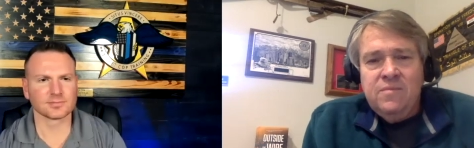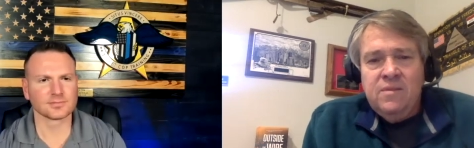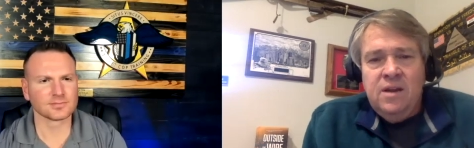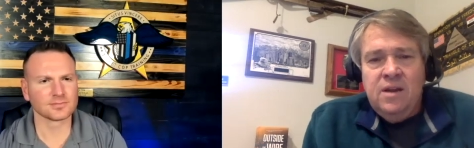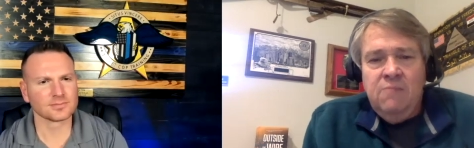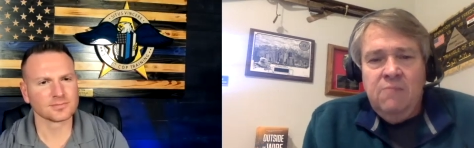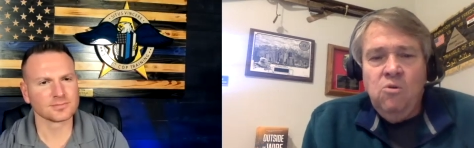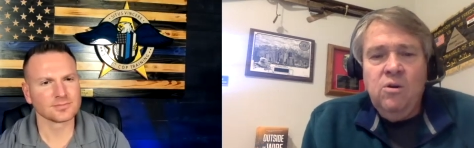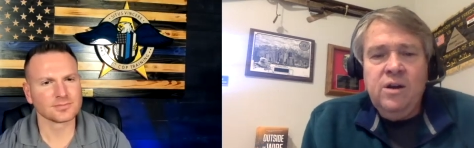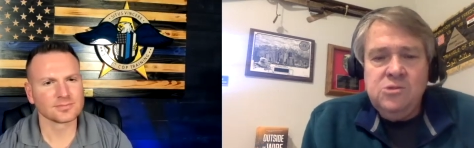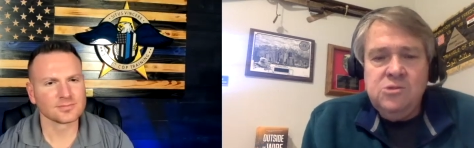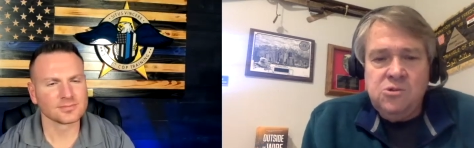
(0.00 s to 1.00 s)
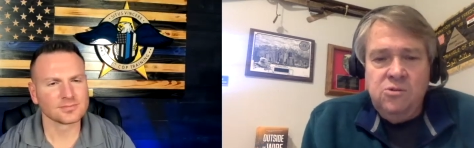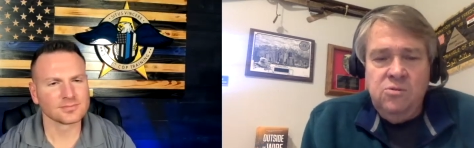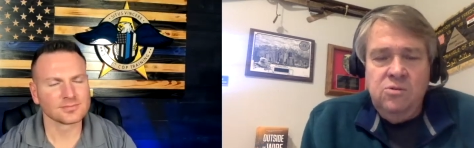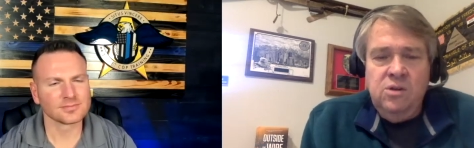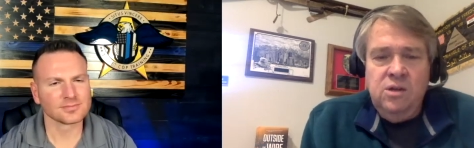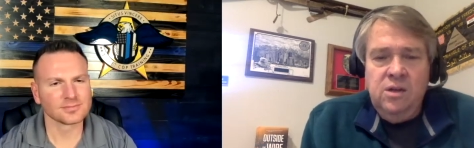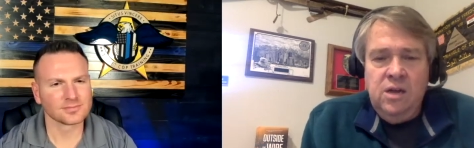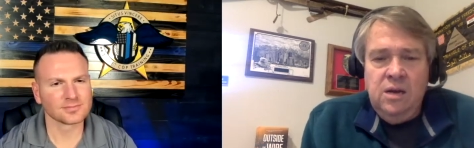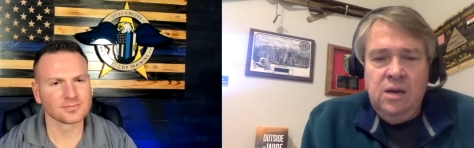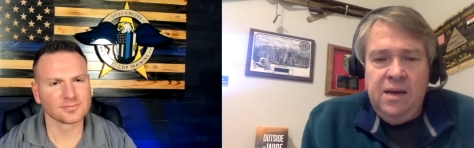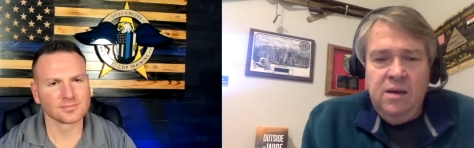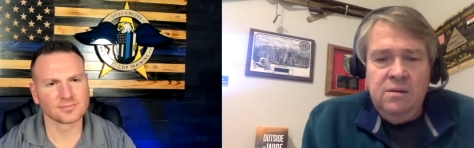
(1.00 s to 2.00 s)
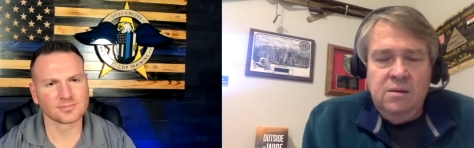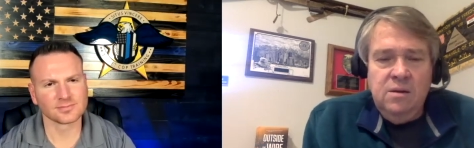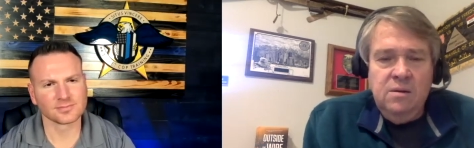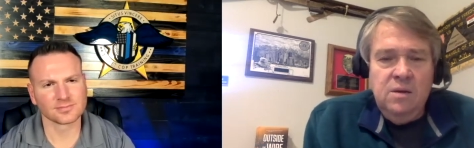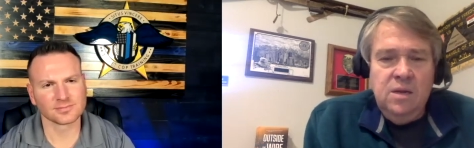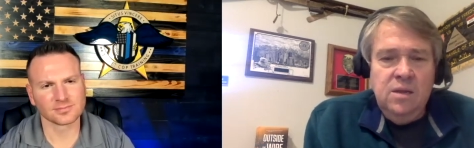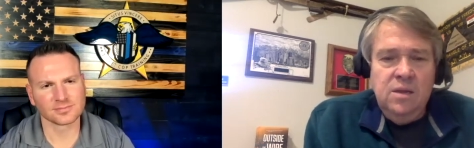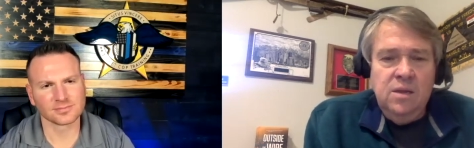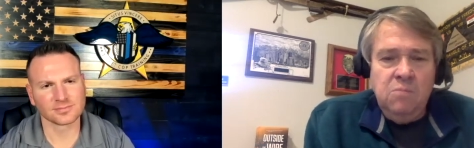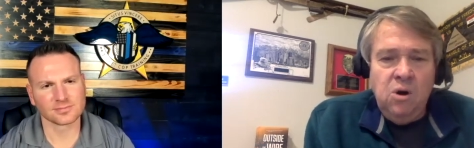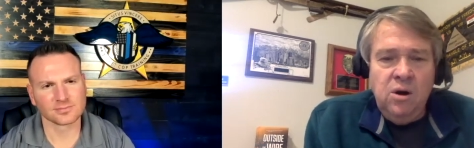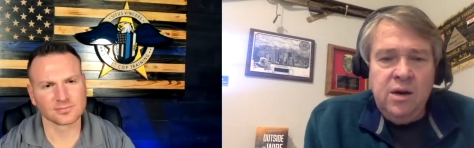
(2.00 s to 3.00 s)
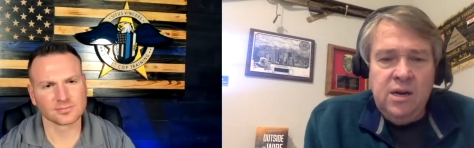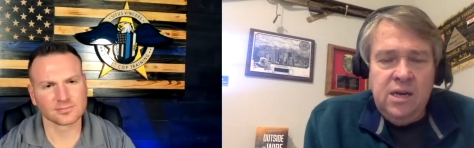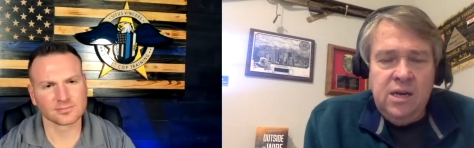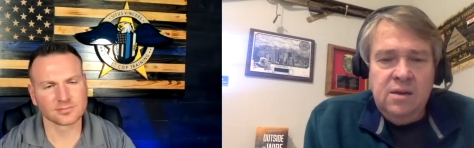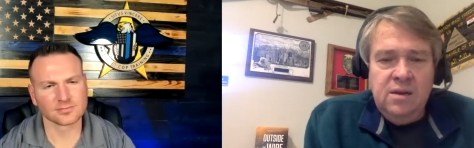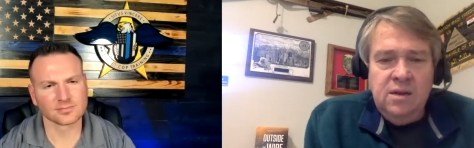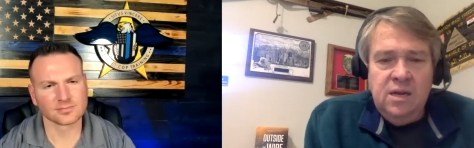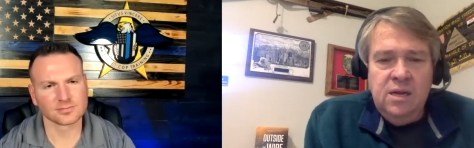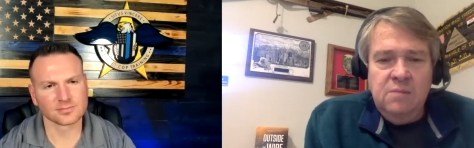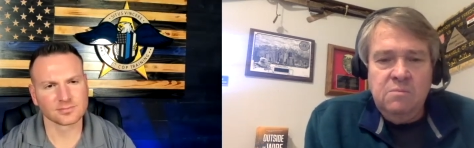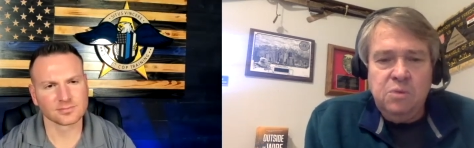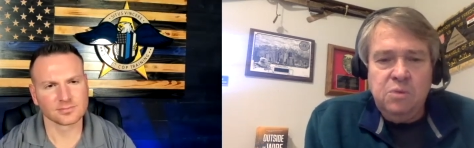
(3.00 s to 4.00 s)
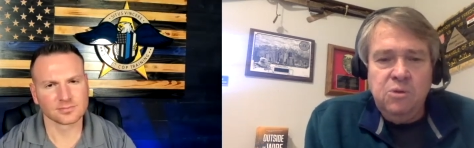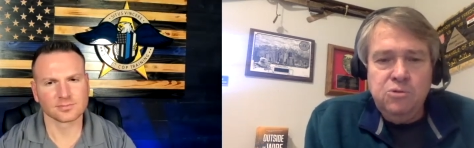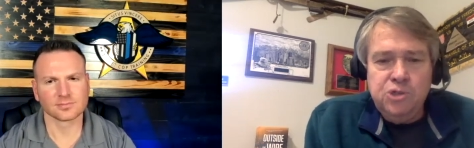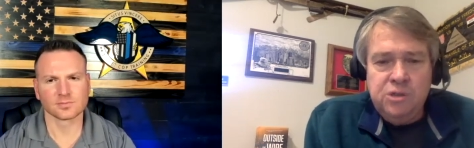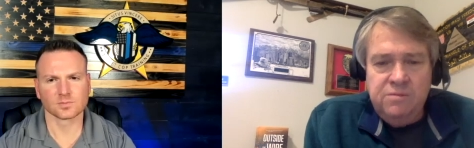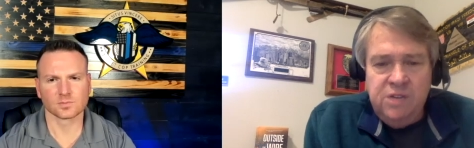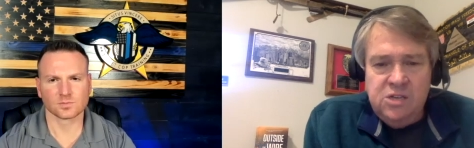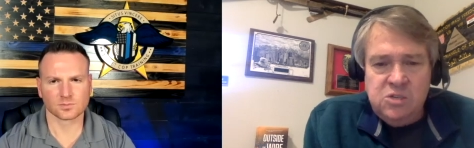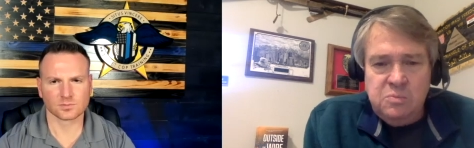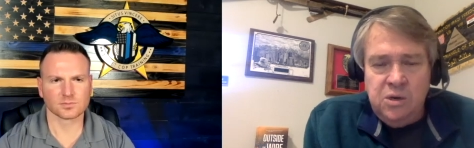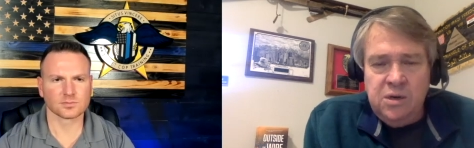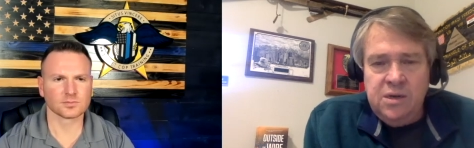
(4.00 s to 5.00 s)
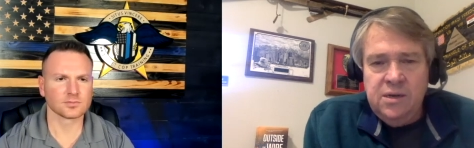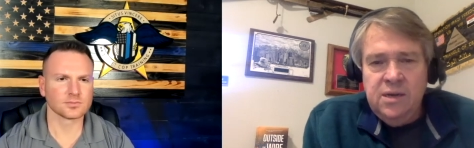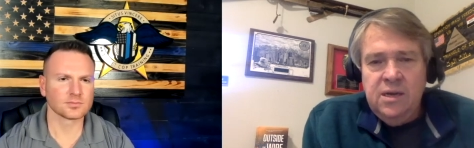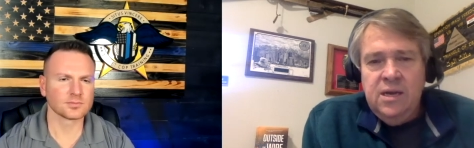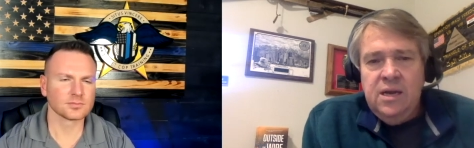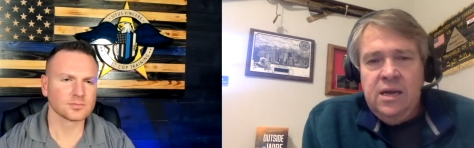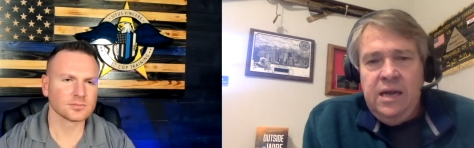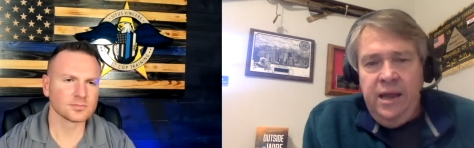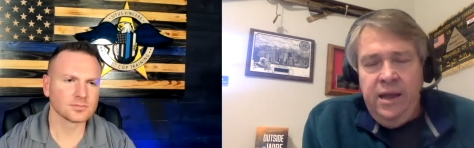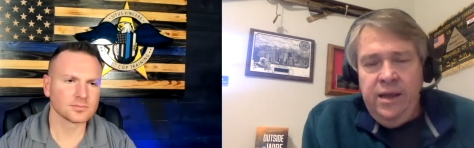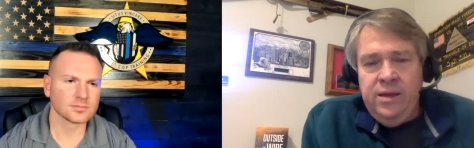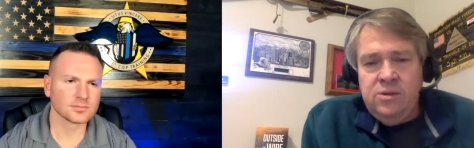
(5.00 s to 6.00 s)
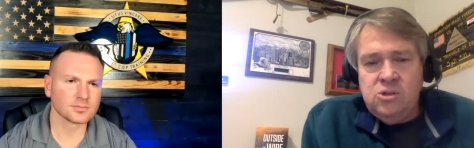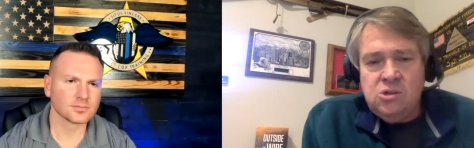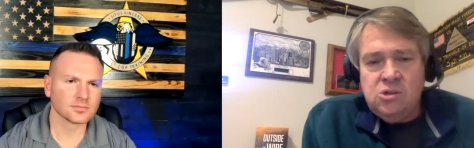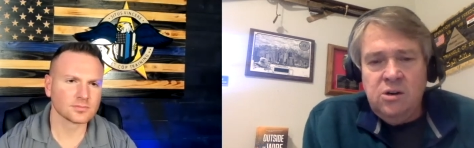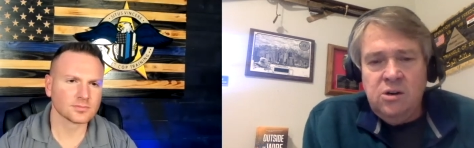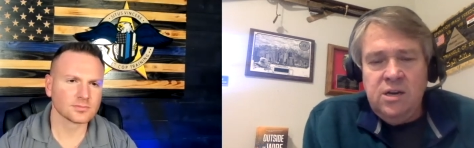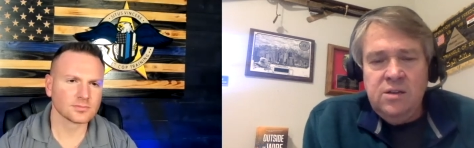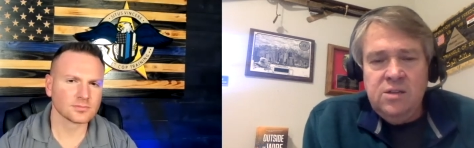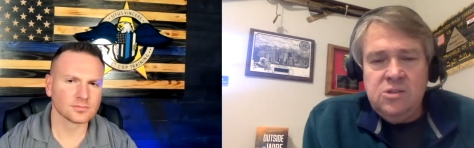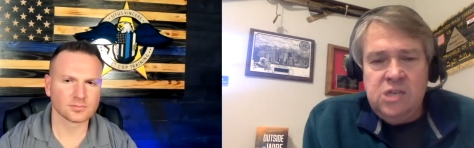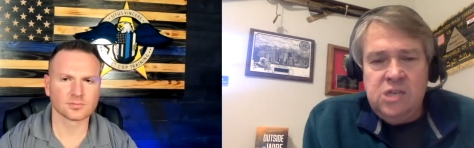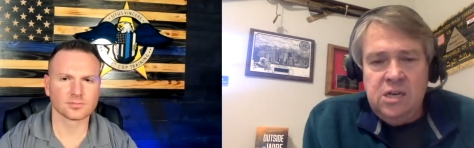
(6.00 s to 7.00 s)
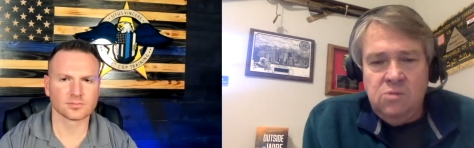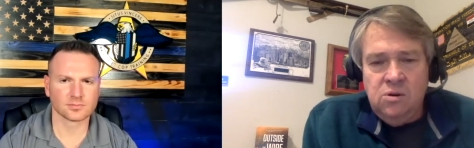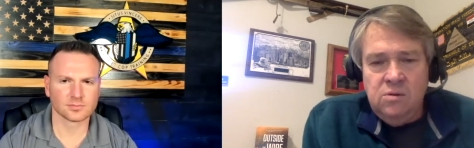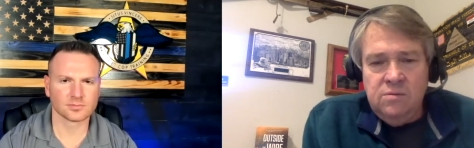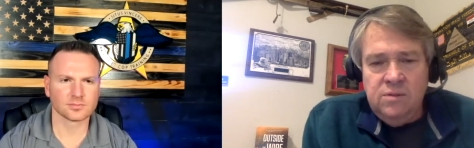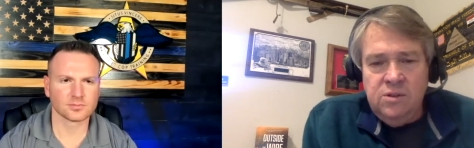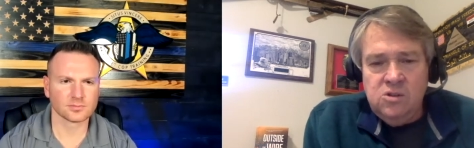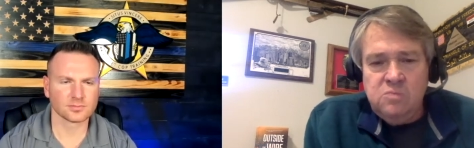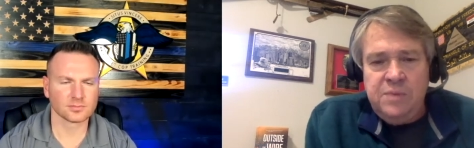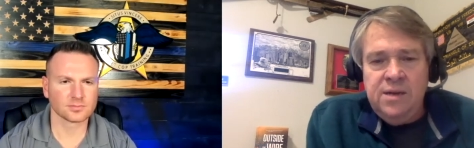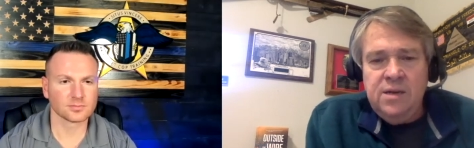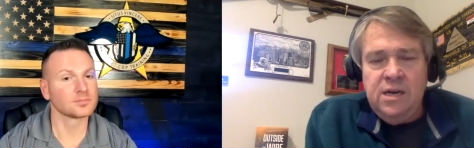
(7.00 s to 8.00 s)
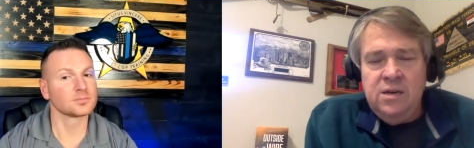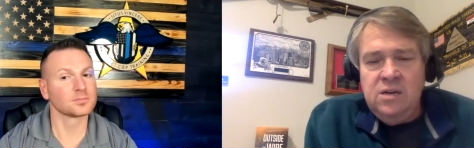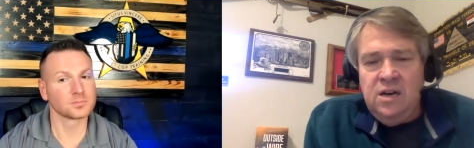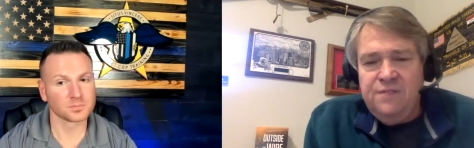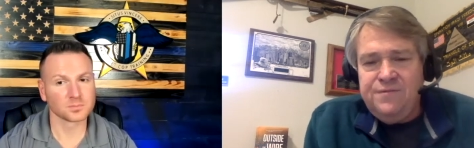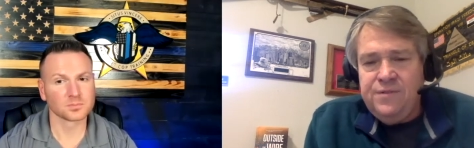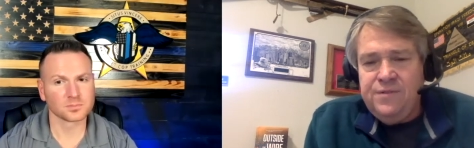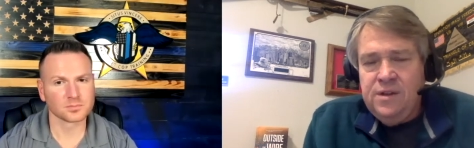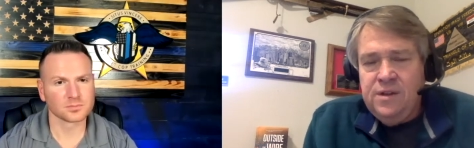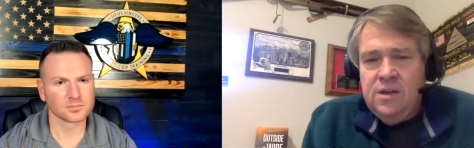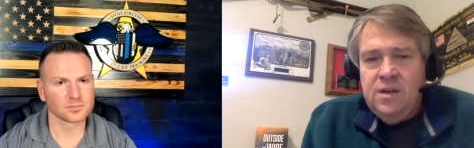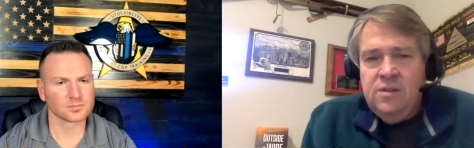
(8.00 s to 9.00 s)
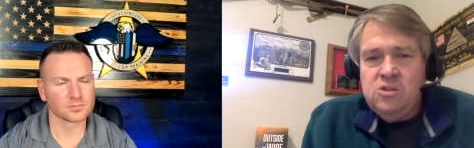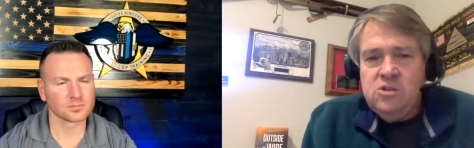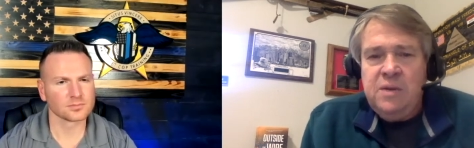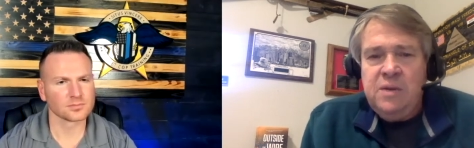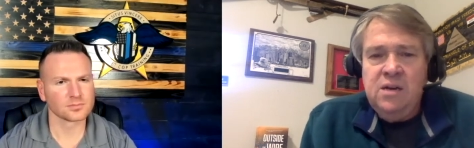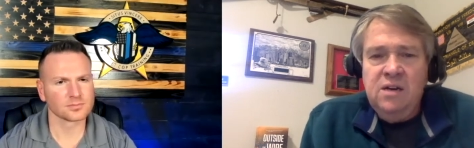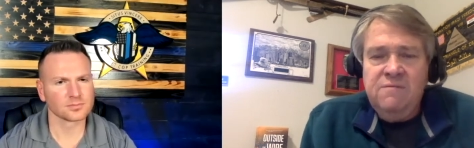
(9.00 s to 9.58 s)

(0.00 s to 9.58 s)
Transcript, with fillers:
Speaker 1: I'm more concerned about the marketing and promotion of this book and starting the sequel. There's been enough there's been enough